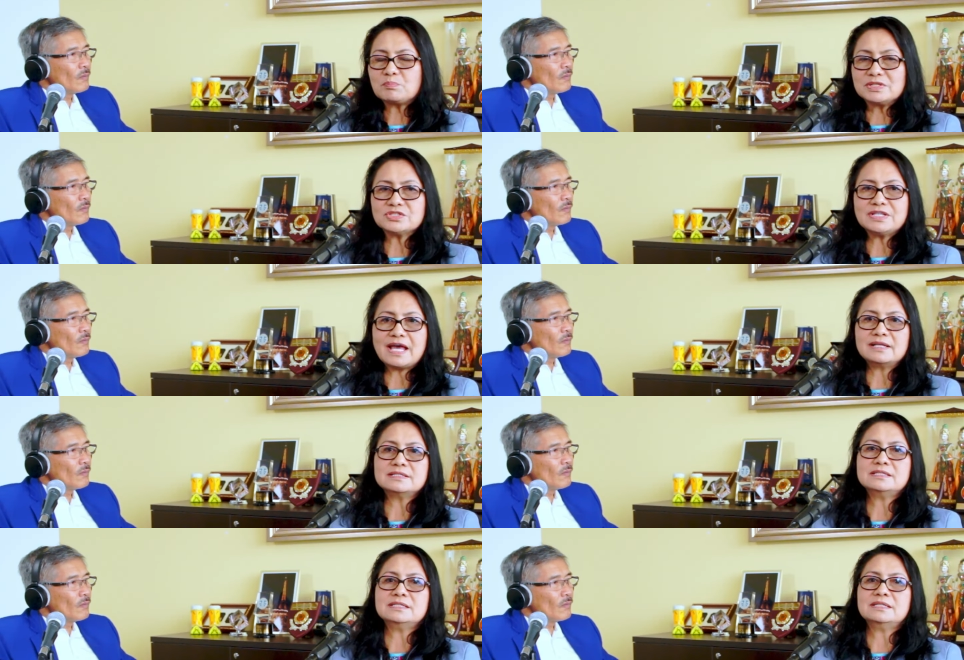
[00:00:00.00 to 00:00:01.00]

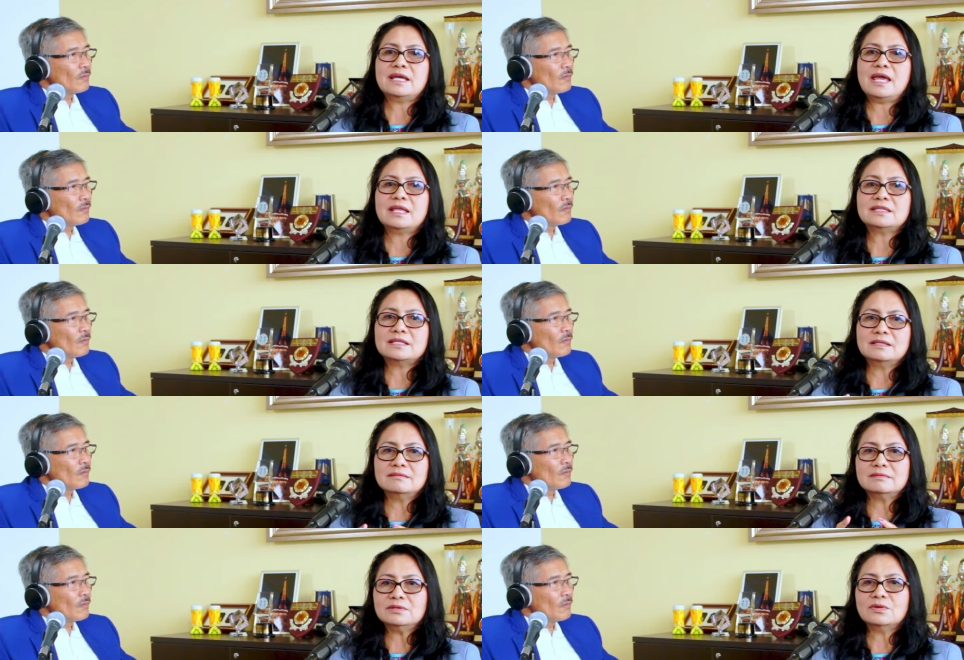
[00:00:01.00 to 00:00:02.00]
Speaker 1: personality and the
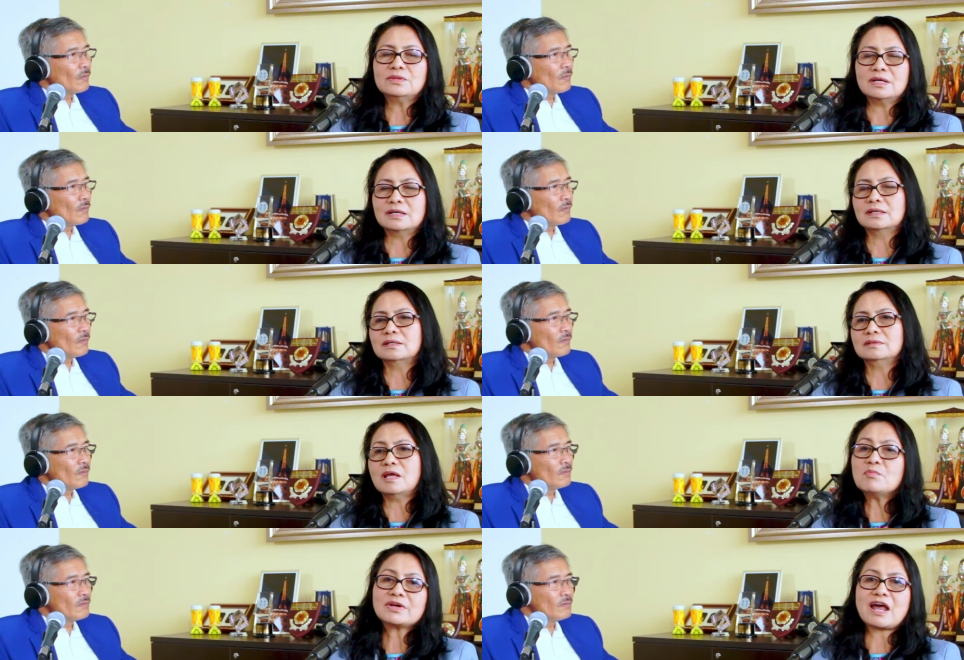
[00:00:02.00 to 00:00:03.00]
you know the
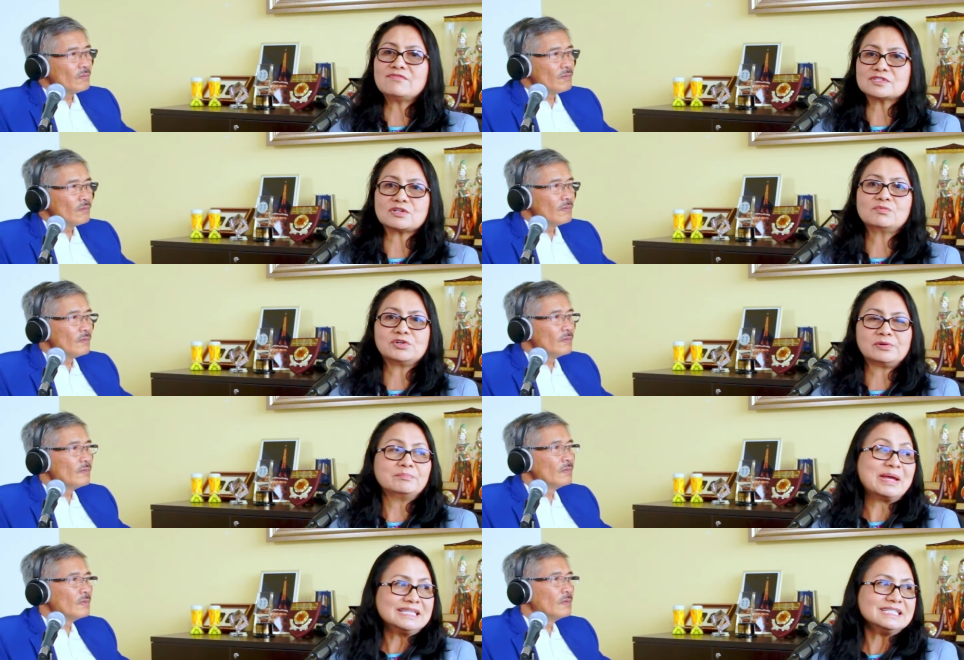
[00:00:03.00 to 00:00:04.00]
demographics of your
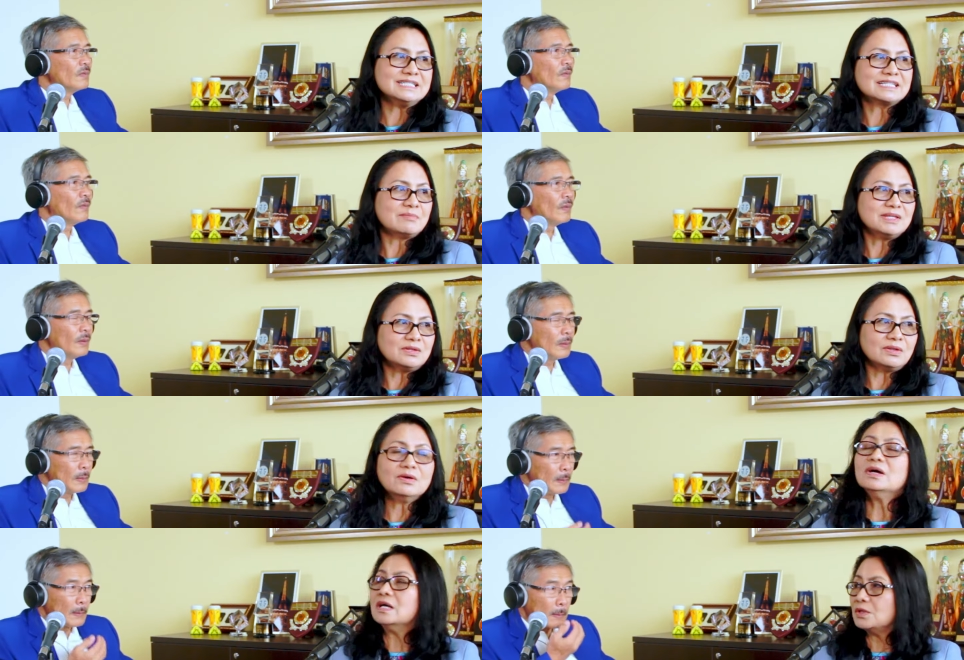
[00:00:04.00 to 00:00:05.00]
mentees i mean right. you know
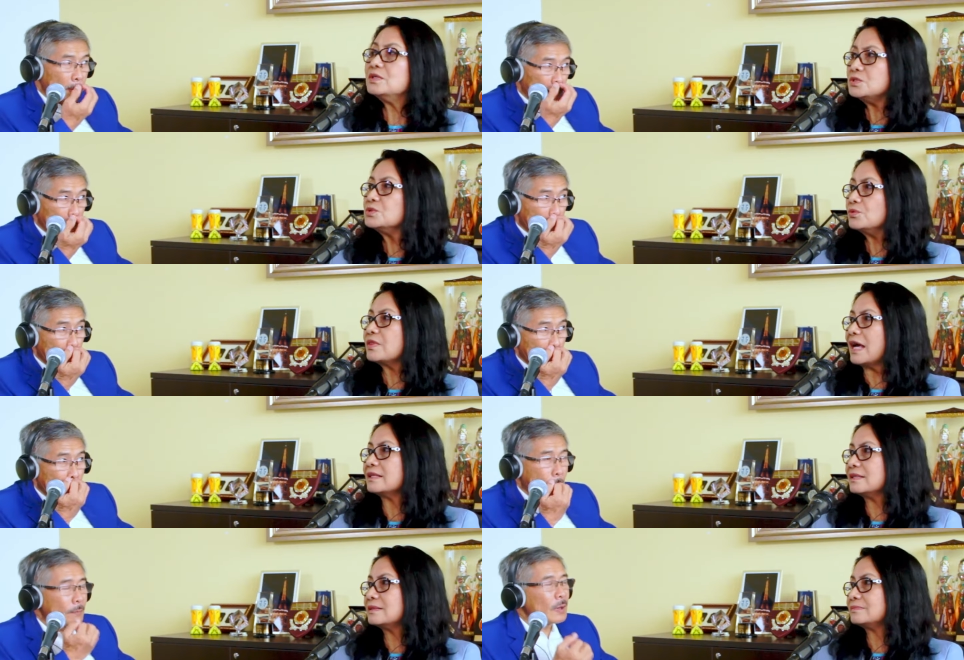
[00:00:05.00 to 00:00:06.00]
you need to do that
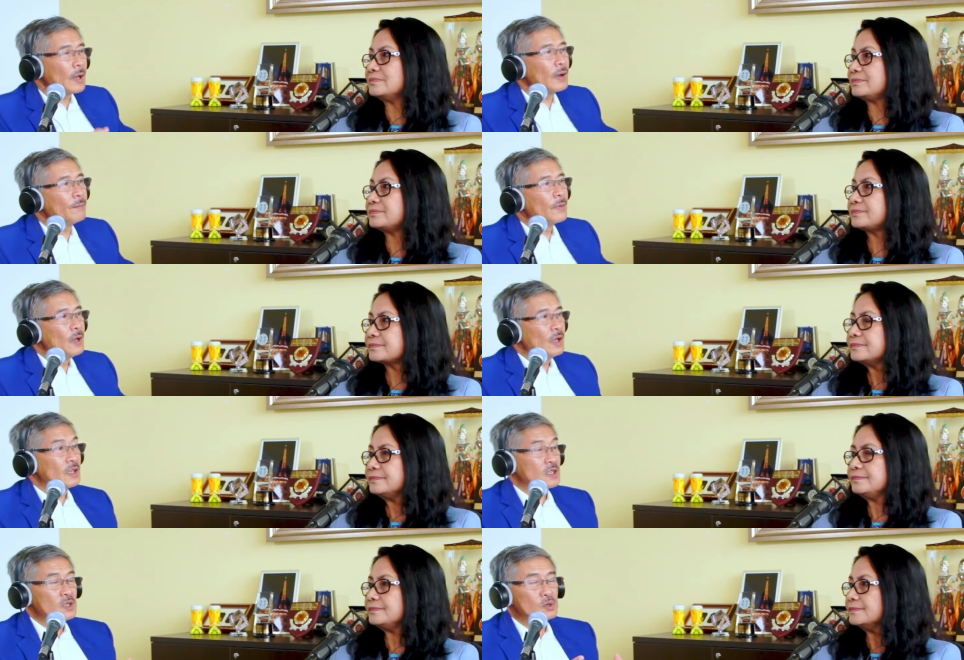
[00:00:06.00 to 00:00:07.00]
Speaker 2: yeah
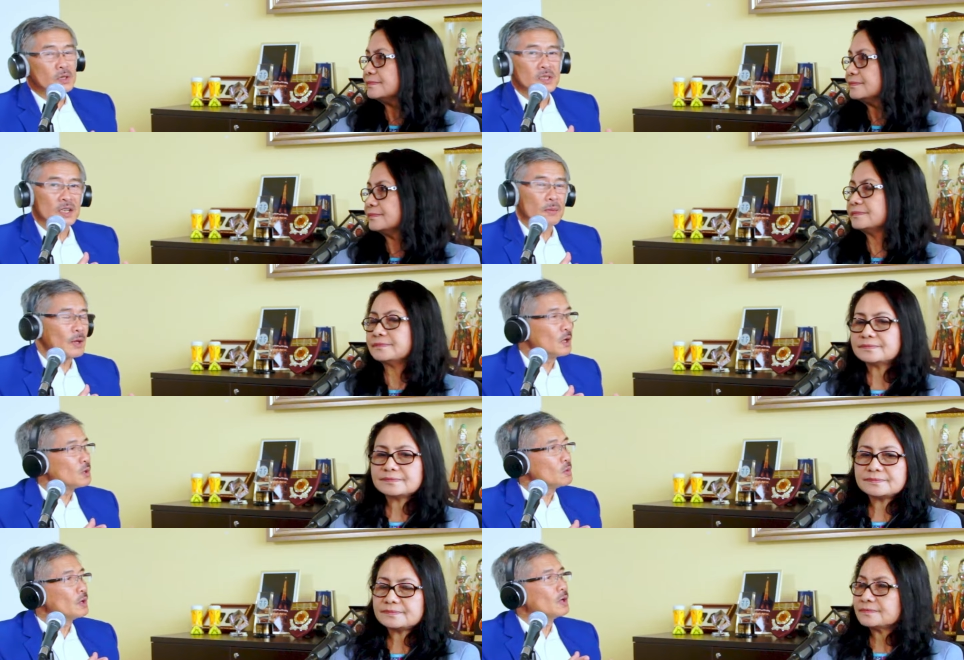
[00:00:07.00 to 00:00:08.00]
it's interesting
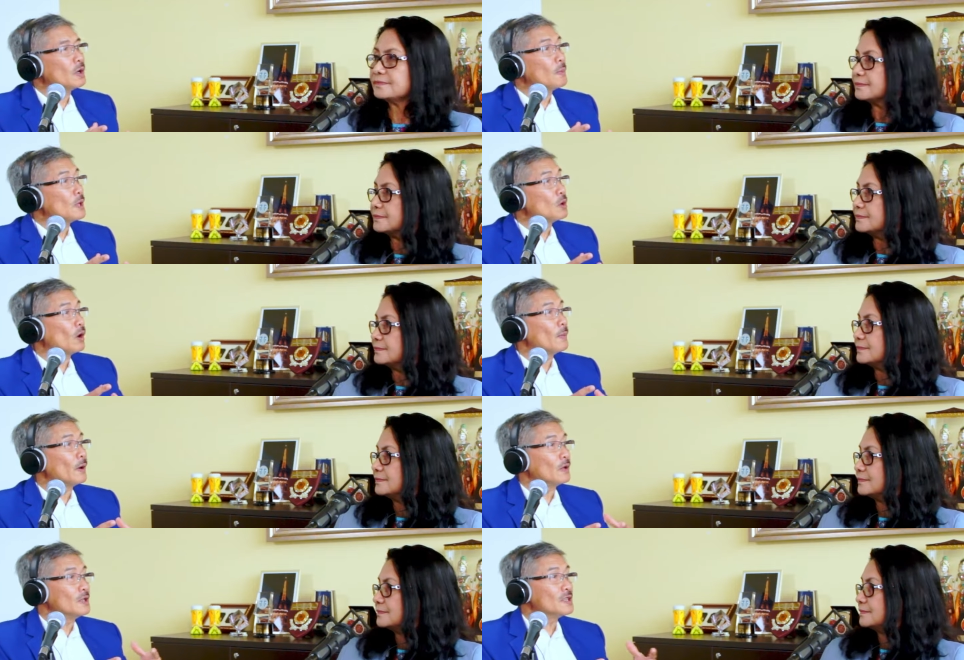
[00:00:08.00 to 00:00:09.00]
because we're going to be talking
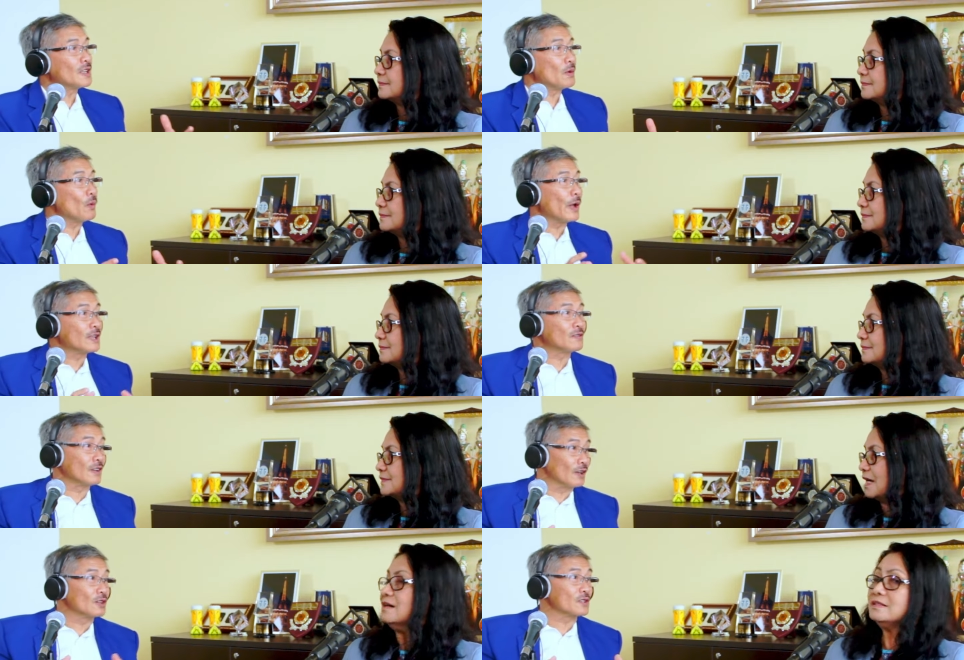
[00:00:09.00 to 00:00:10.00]
about east and west
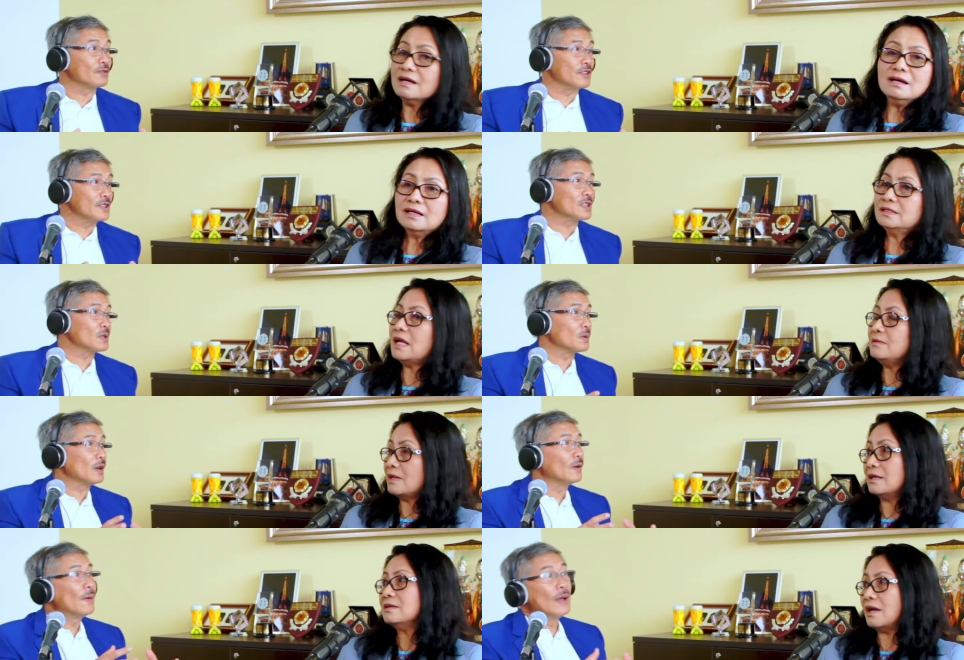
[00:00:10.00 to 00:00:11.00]
philosophies oh yeah and well.
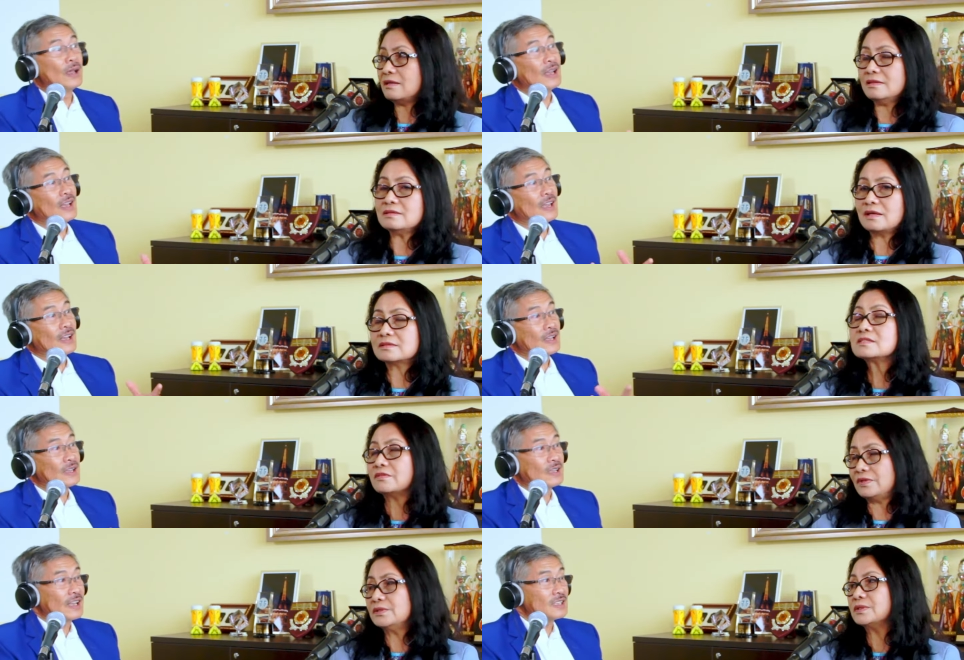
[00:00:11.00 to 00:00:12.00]
I,
Speaker 1: I, I think that and is I a very